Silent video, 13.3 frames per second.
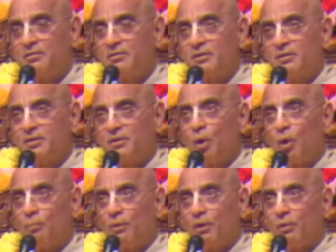
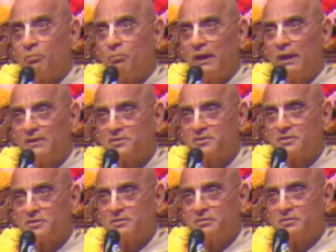copper
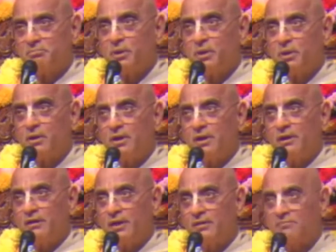complexion, burning
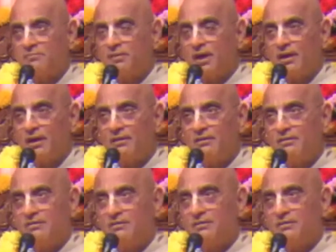like fire,